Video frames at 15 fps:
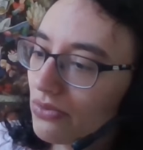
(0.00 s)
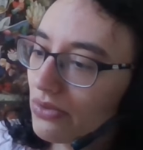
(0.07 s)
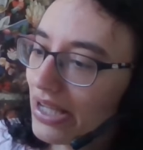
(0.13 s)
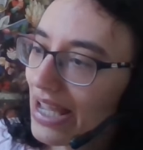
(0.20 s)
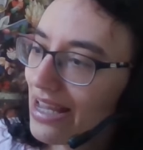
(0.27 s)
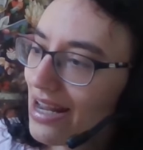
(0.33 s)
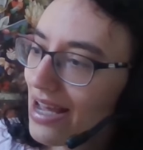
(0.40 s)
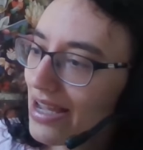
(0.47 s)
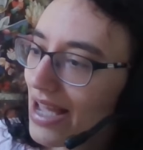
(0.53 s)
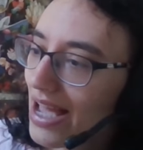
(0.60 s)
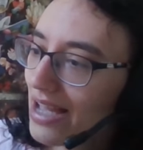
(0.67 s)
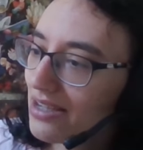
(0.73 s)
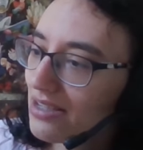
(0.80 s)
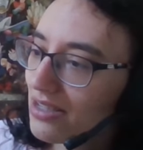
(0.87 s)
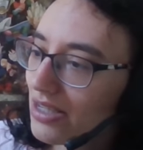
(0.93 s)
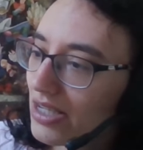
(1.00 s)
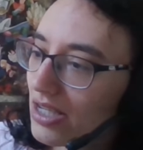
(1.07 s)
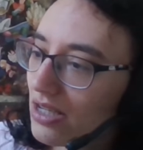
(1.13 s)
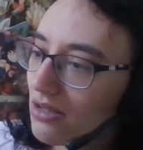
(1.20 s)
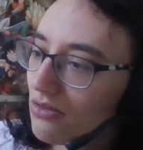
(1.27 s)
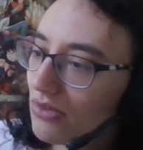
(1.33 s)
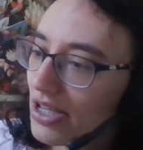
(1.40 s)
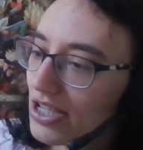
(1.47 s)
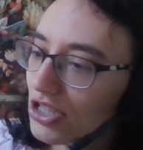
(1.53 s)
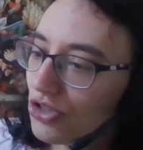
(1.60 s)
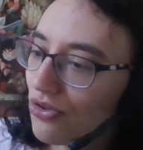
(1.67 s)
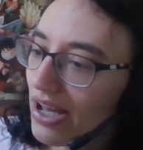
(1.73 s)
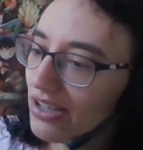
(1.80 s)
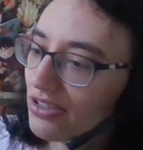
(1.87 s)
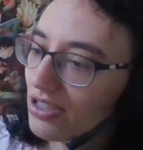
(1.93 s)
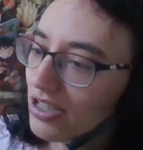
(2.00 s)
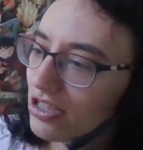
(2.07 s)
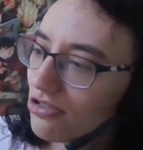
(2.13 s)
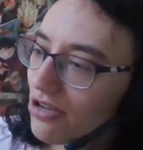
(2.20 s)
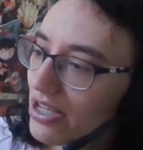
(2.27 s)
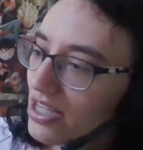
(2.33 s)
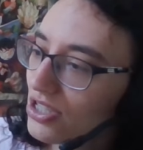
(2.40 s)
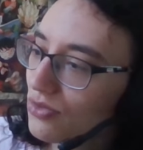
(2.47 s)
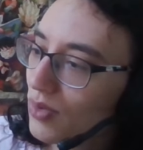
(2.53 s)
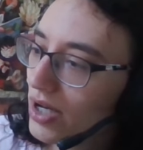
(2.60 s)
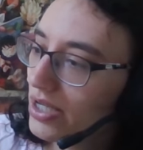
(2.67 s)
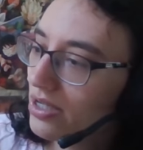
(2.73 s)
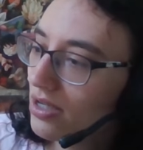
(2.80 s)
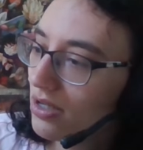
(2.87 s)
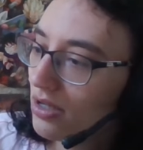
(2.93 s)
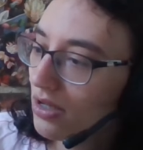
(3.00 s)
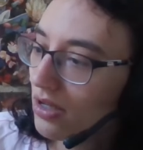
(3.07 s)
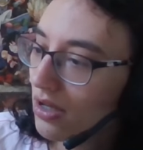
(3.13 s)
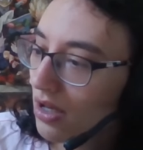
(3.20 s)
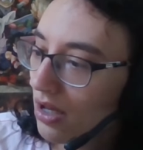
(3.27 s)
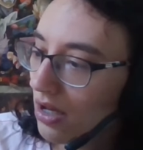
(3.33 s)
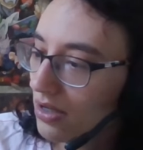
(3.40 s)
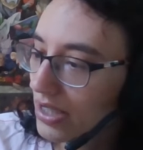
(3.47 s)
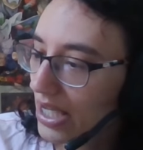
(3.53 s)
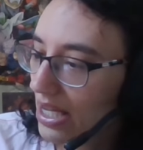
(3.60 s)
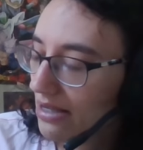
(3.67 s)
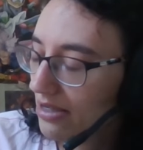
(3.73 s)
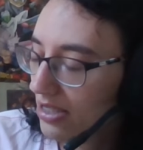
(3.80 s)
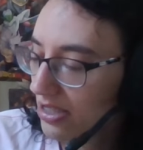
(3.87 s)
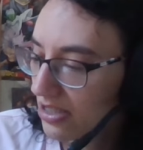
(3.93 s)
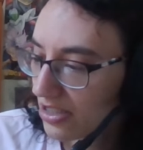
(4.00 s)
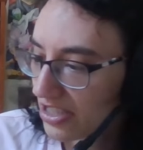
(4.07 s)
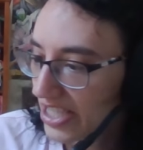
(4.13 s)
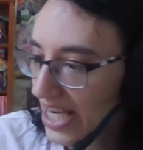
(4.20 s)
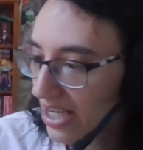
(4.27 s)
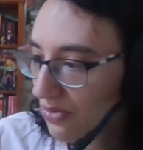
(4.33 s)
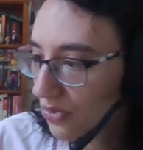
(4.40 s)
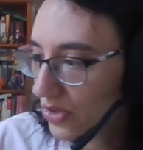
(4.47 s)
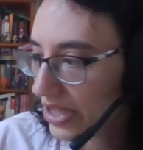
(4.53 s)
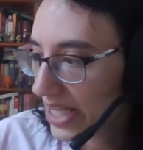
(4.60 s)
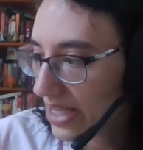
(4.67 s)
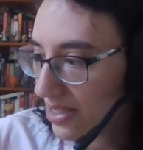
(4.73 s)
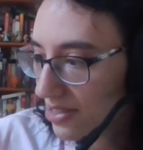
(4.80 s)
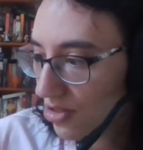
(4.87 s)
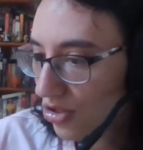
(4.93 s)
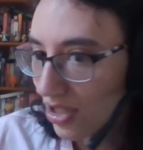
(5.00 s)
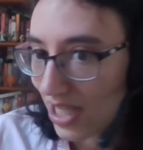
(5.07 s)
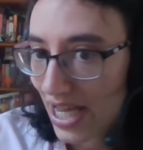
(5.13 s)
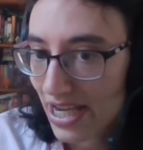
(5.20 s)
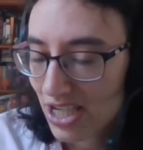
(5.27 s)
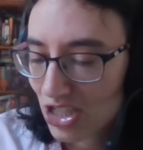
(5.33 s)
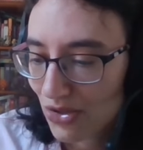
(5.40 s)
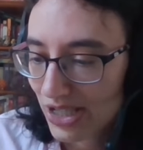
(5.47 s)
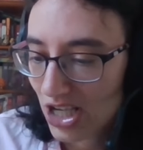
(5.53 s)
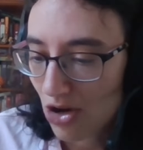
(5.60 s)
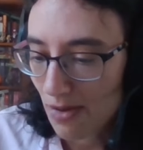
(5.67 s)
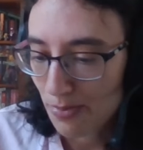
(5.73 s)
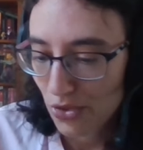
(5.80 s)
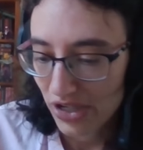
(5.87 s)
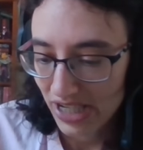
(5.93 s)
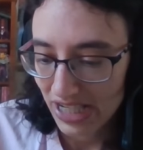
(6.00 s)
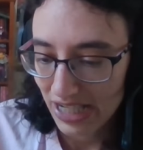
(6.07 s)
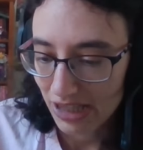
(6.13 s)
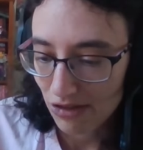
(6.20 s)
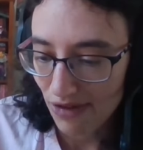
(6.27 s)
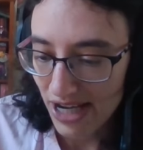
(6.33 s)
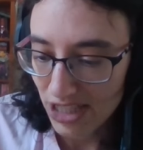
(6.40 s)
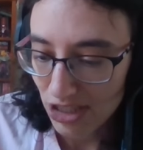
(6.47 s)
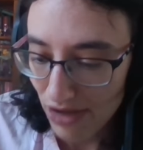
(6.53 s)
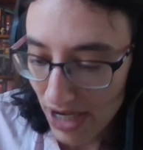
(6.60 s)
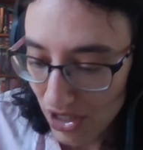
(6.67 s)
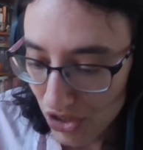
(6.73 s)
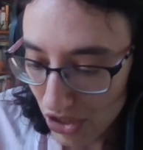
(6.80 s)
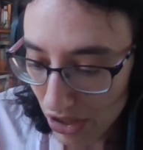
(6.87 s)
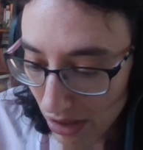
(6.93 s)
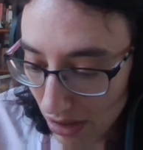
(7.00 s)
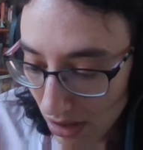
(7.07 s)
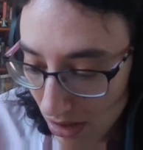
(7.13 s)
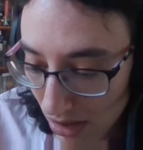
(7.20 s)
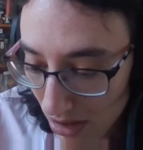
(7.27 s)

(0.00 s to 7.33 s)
Can I actually let's try so let's try this one. Okay, I need to just check what the others look like so I know I'm putting it in the right direction.